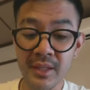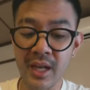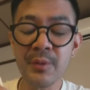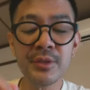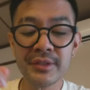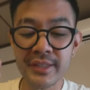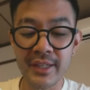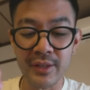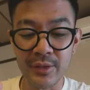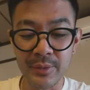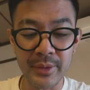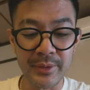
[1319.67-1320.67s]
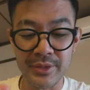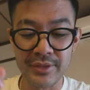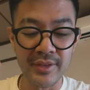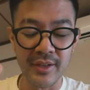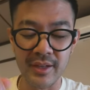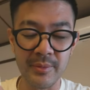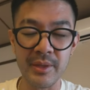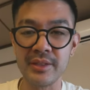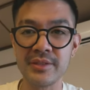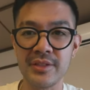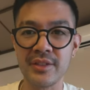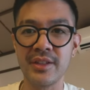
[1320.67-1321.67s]
I will say though, we were just talking about
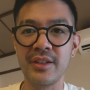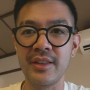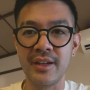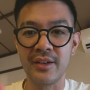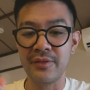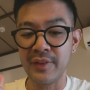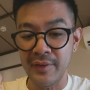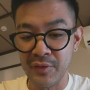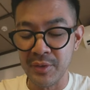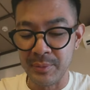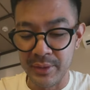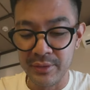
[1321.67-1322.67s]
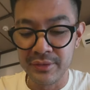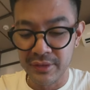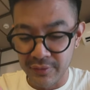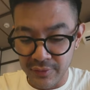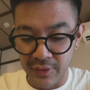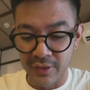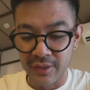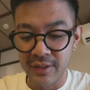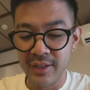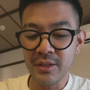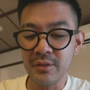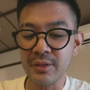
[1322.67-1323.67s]
this earlier, that our favorite meal so far
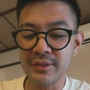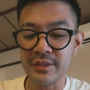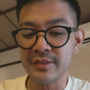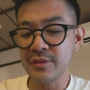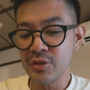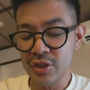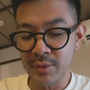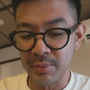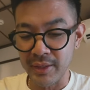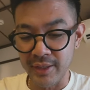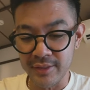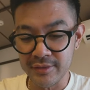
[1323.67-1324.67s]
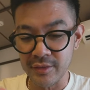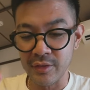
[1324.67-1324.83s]
was a sushi place